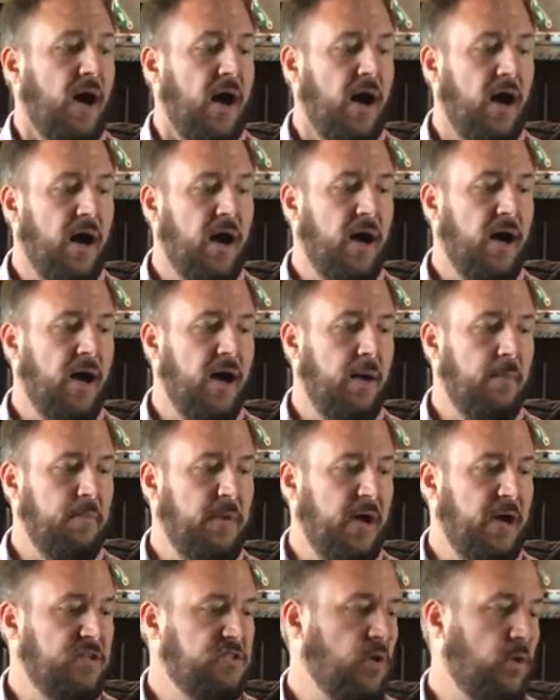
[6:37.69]

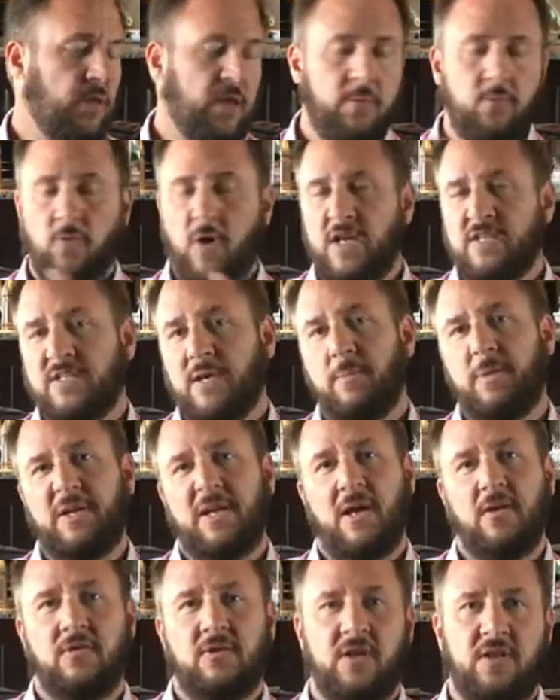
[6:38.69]
Don't let him race up and
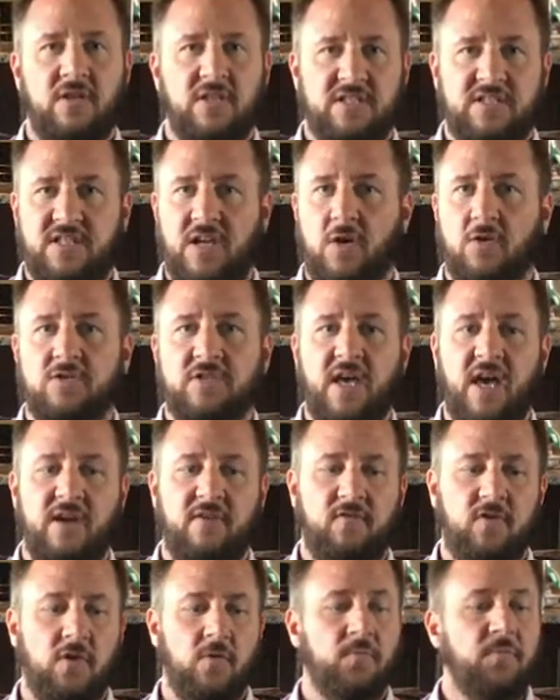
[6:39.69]
down the stairs ahead
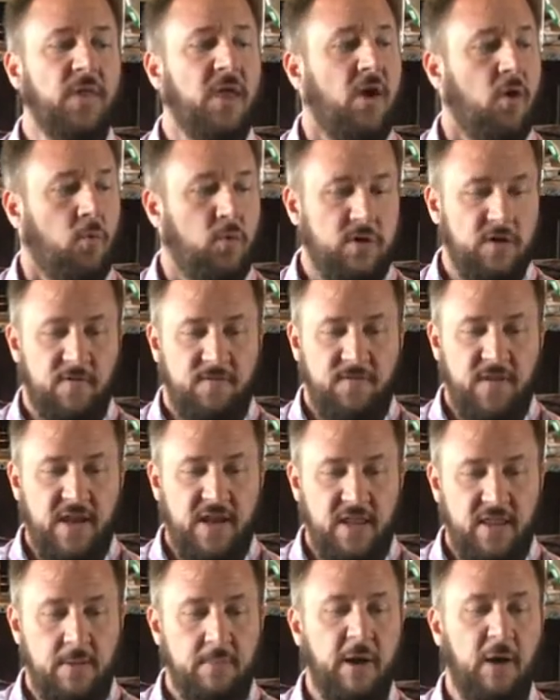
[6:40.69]
of you. When you're
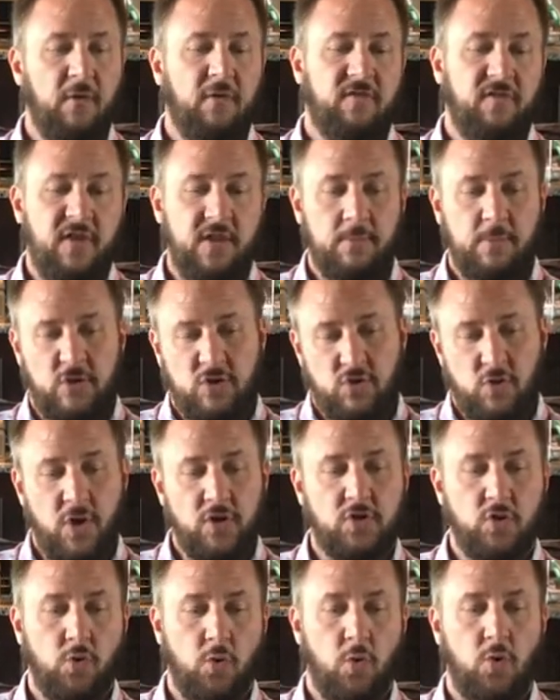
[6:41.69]
feeding them, I would feed him in
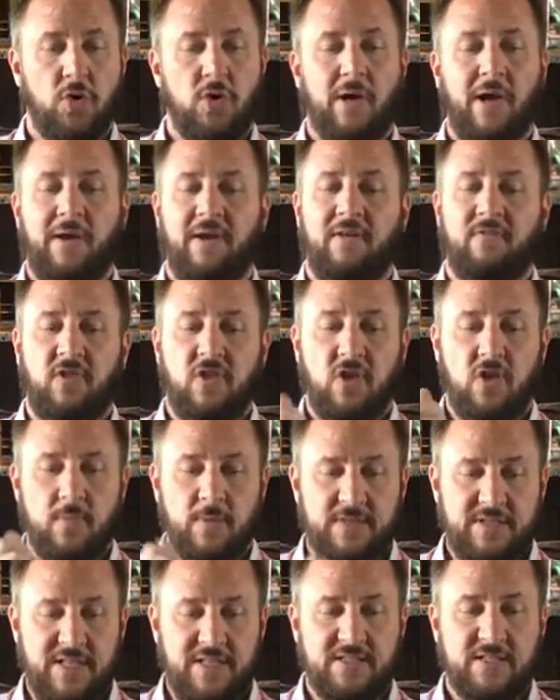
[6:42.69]
structured order. I'd have the
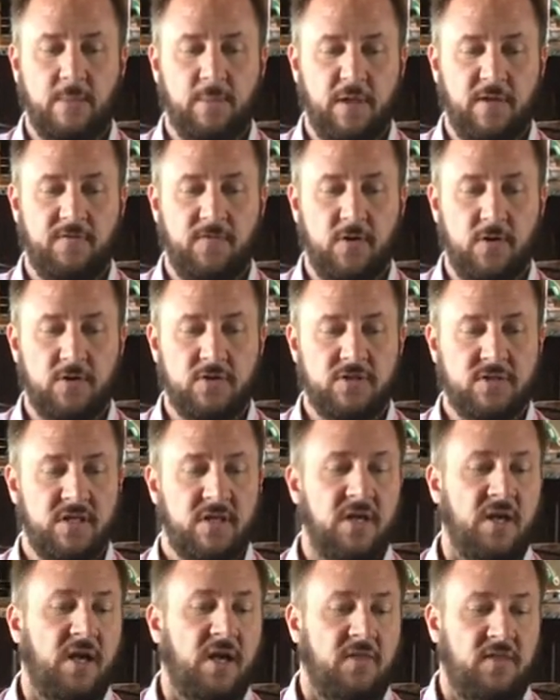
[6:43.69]
humans eat something first,
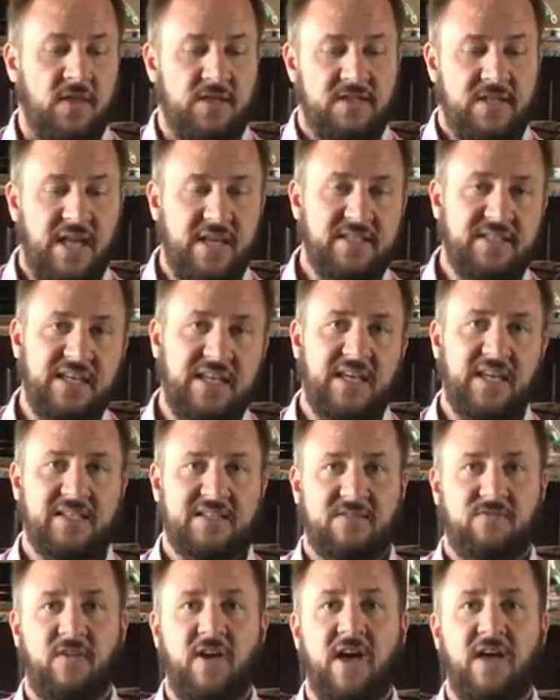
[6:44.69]
then Daisy
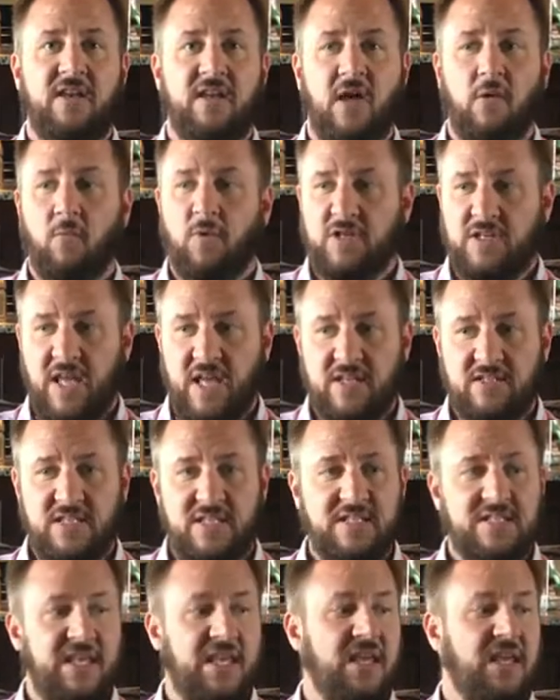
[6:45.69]
gets fed, and when
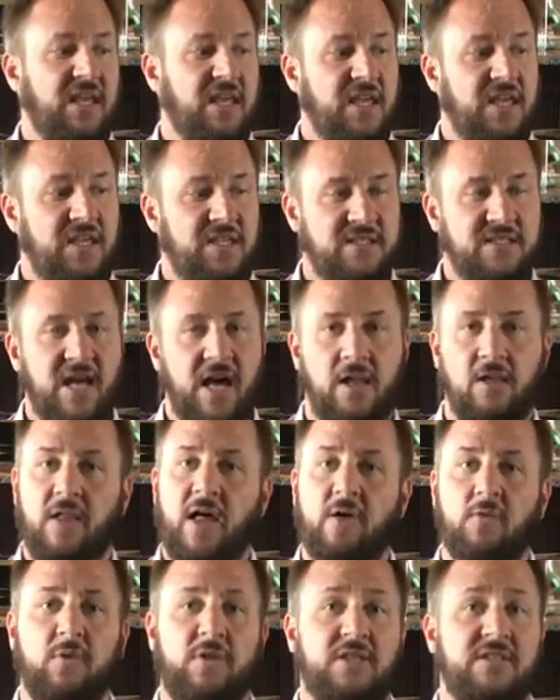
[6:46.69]
Daisy's eating, he's not
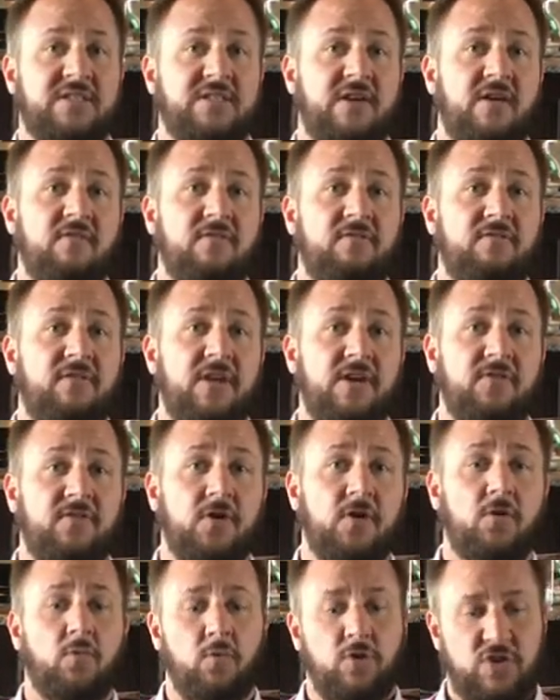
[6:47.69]
allowed within 7 feet of
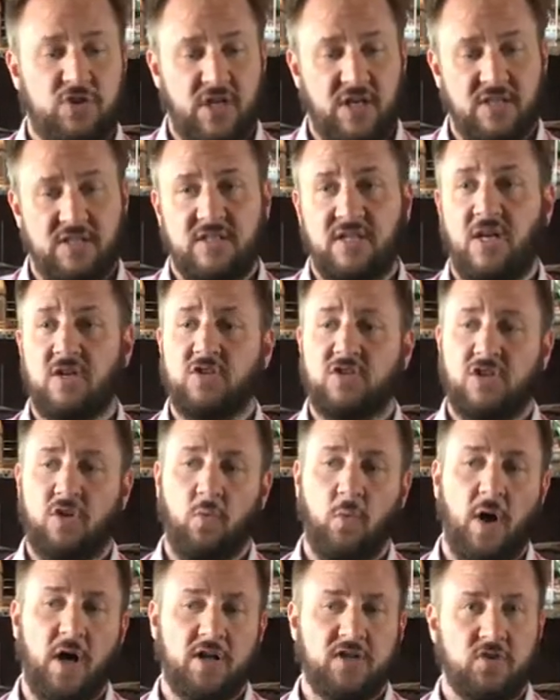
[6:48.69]
her. When she gets done, she
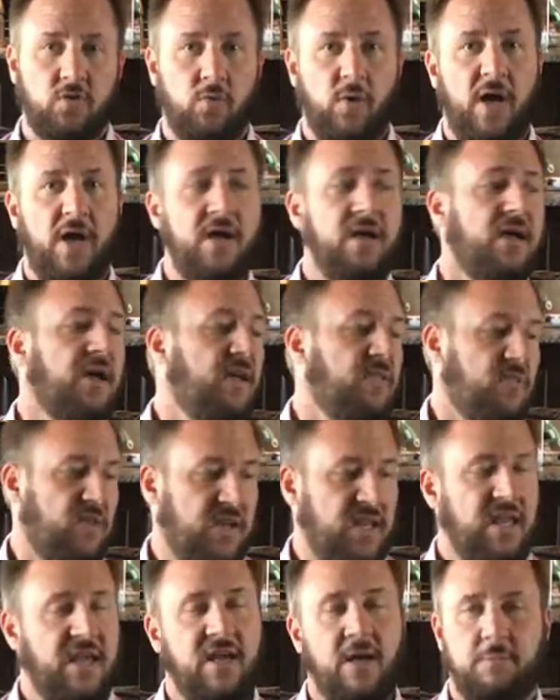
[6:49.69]
walks away, then
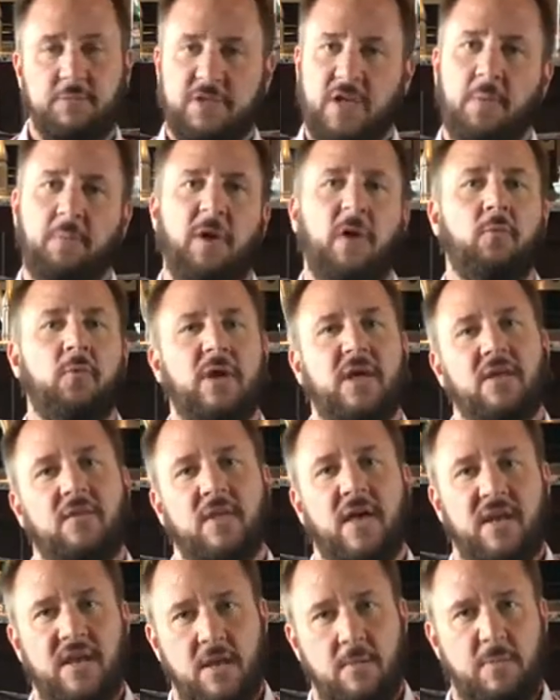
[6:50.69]
he comes up and we
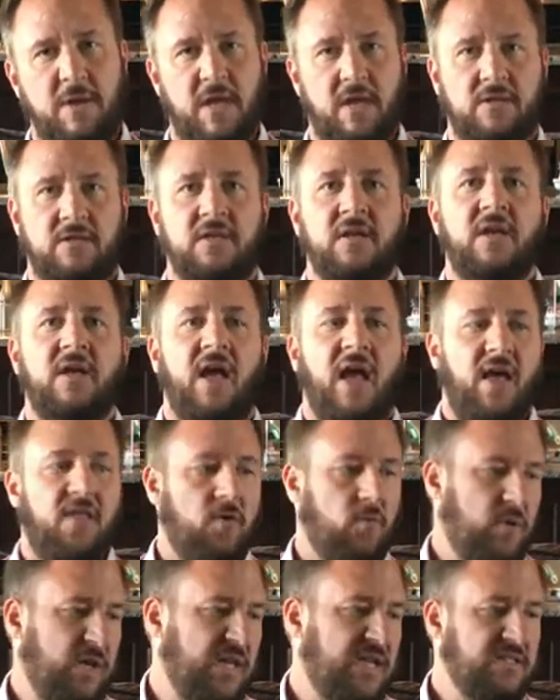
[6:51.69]
let him eat. And
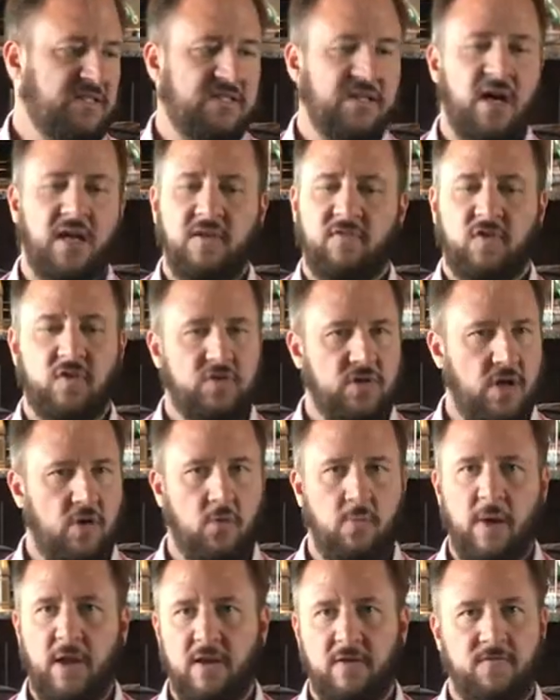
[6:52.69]
then when he's done, if there's any
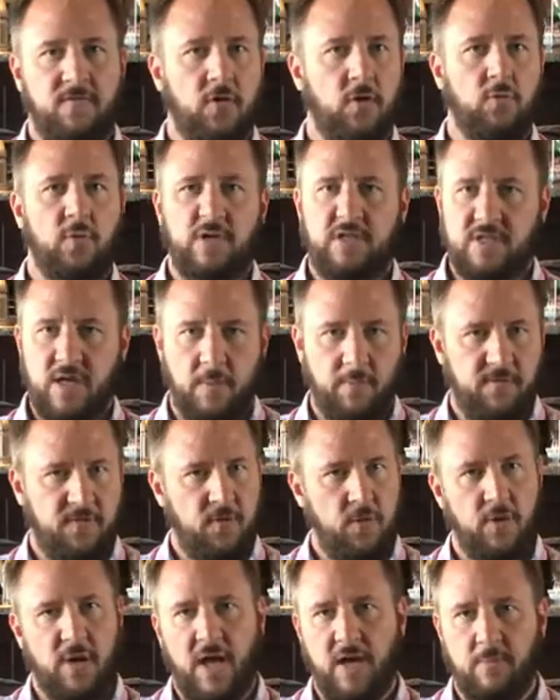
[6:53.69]
remaining food, we dump
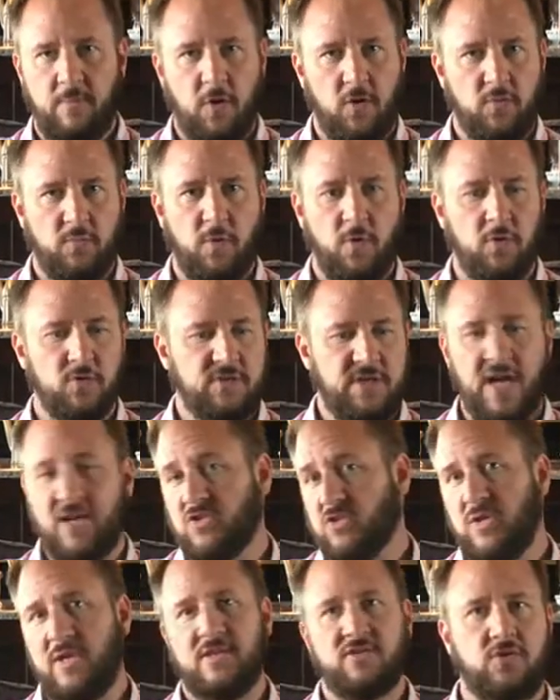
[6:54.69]
food out of both bowls.
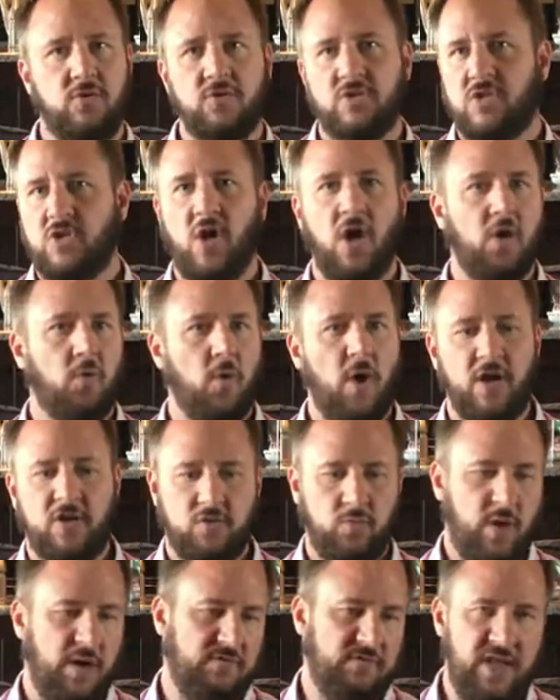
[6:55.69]
Actually, as soon as the dog
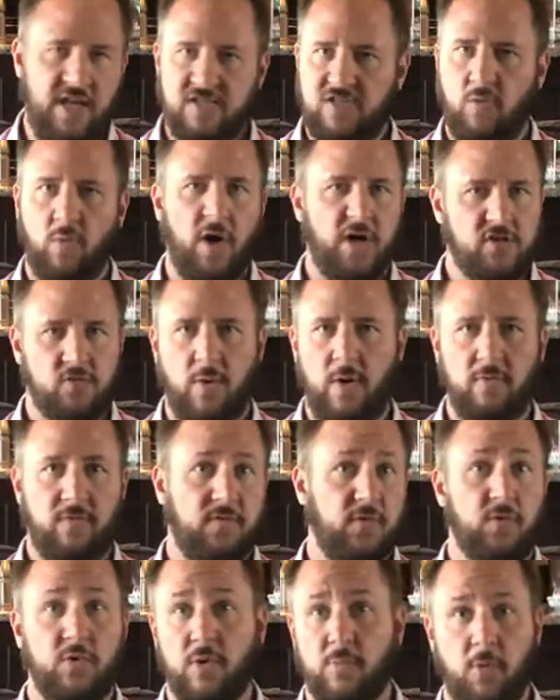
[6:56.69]
walks away, if Daisy walks away with
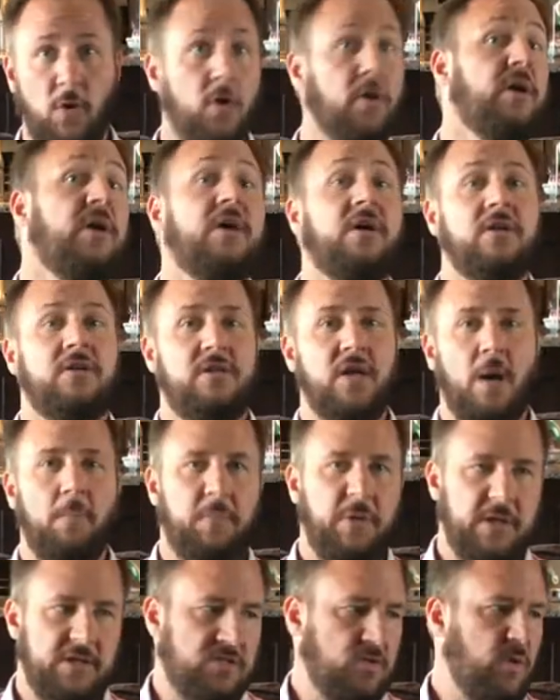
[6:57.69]
food in her bowl,
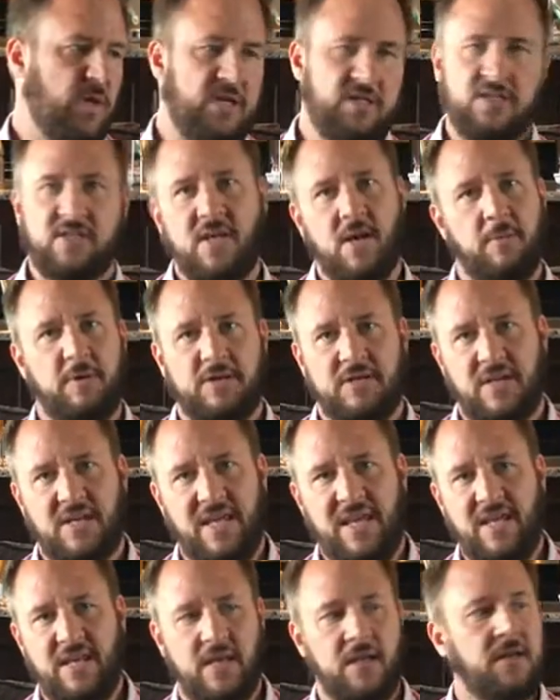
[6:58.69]
dump it so he doesn't come and
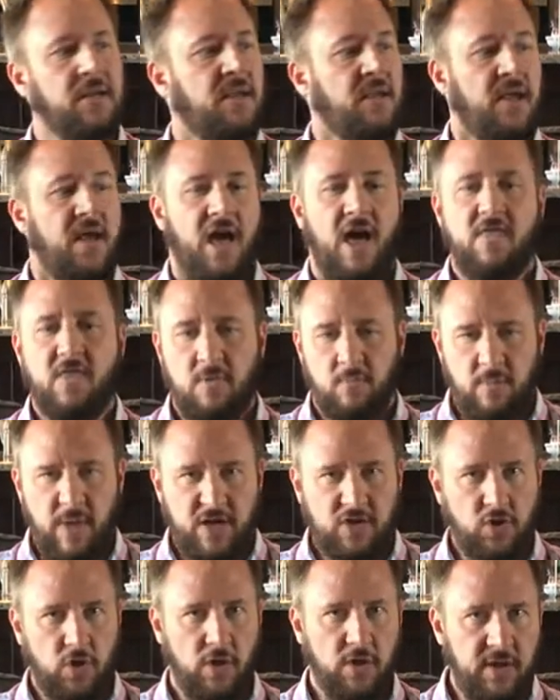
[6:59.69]
eat it. And then
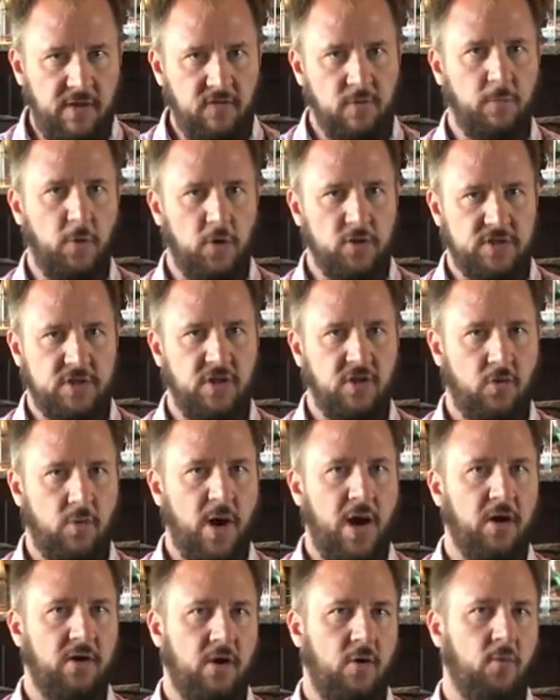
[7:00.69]
make sure you leave the bowls on the ground.